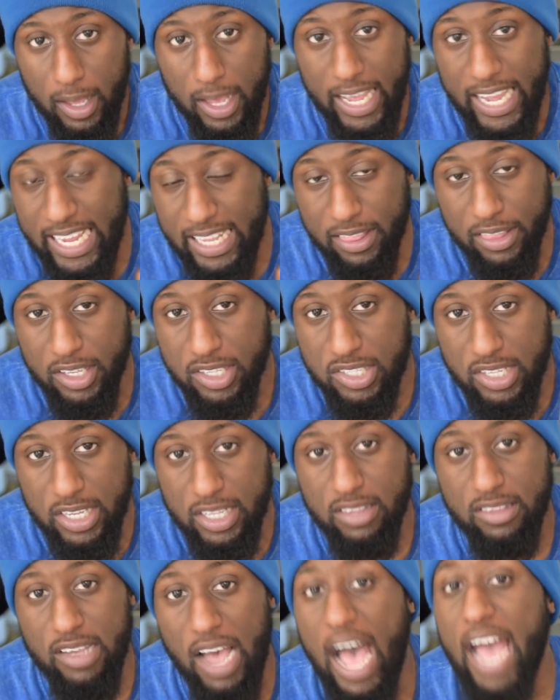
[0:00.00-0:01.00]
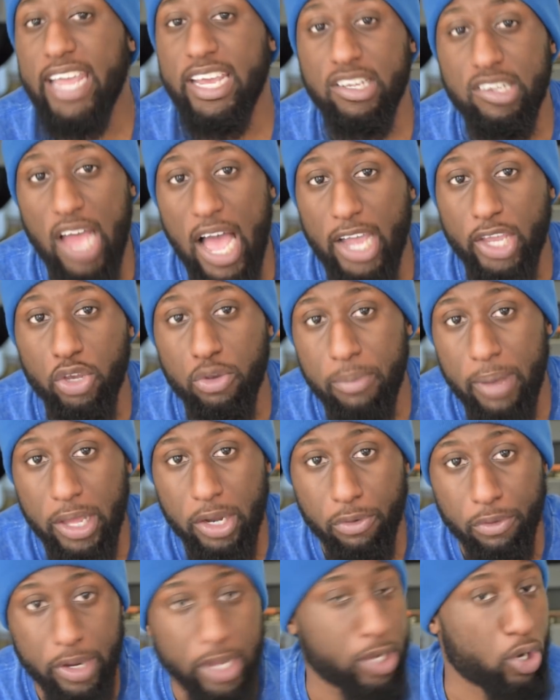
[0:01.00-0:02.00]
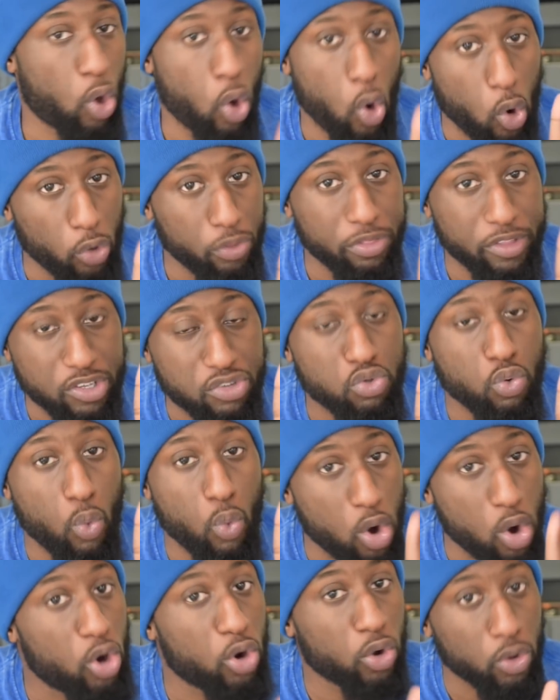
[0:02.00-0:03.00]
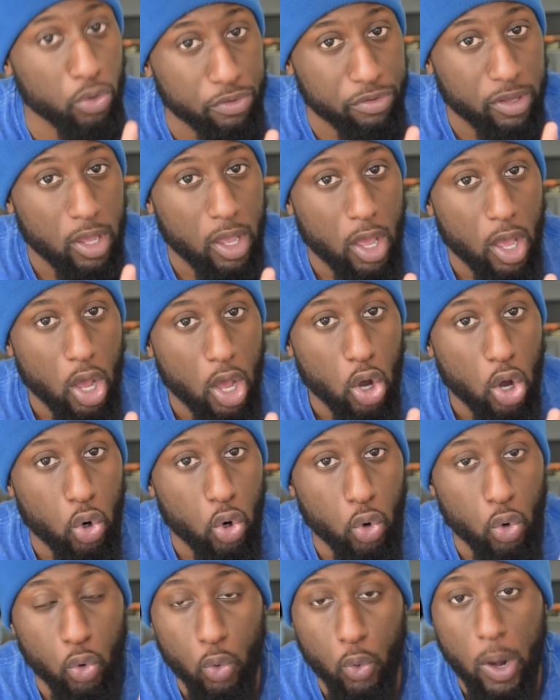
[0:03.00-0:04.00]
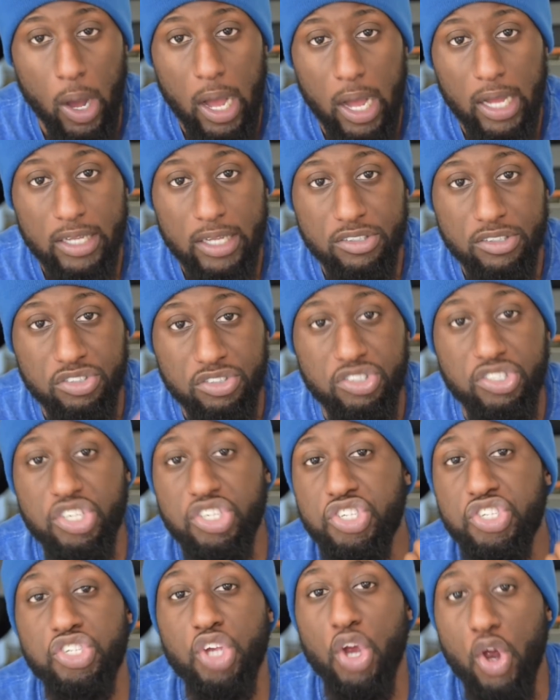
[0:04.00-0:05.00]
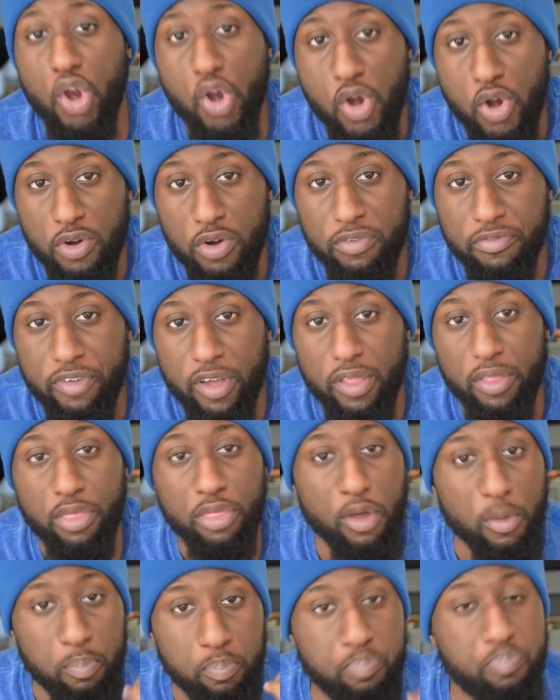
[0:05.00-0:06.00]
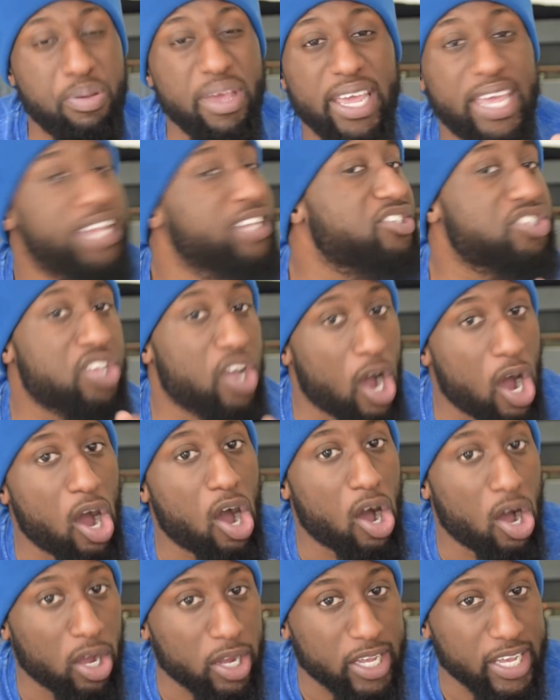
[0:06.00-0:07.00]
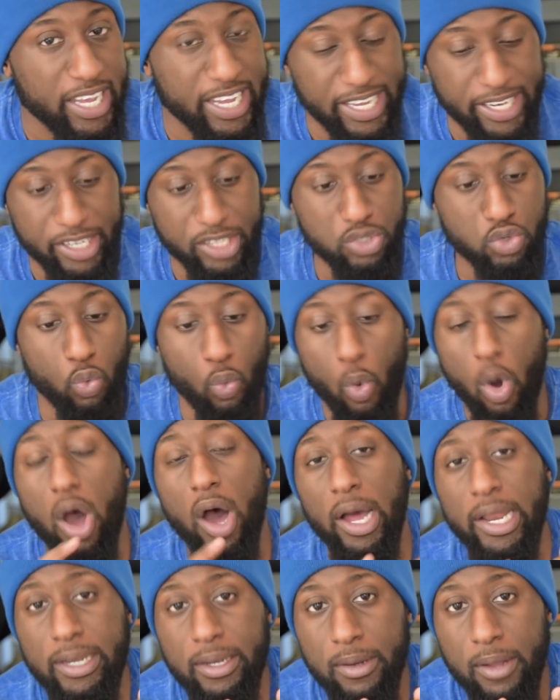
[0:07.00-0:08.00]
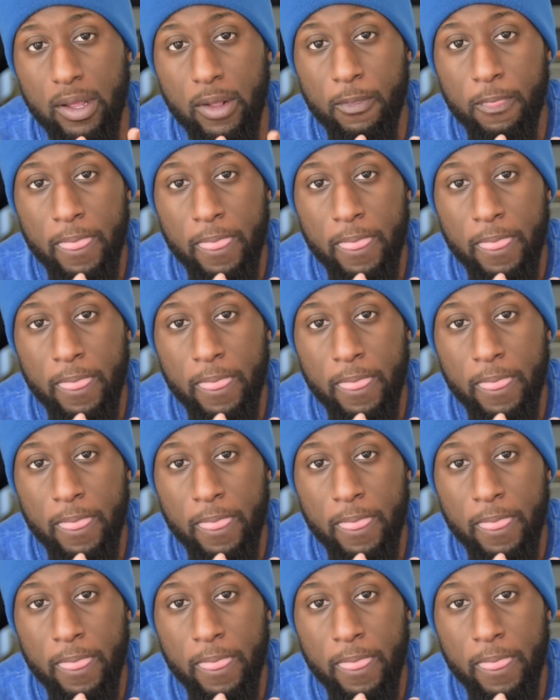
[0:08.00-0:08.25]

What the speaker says: in this entire documentary and on this world who deserve the biggest hug, it is one,